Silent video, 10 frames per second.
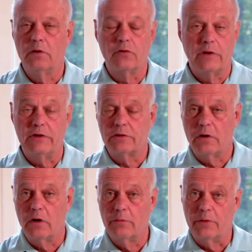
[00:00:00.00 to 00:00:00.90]
creates
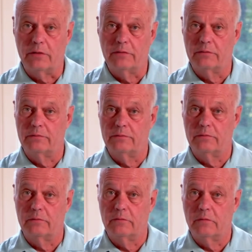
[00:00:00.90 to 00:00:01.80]
karma,
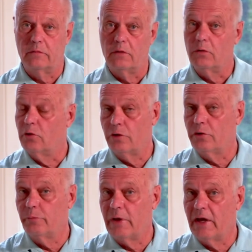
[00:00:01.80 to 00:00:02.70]
good
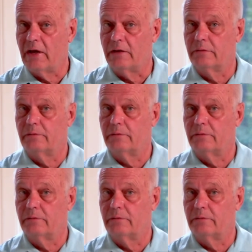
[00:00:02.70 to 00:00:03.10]
or bad.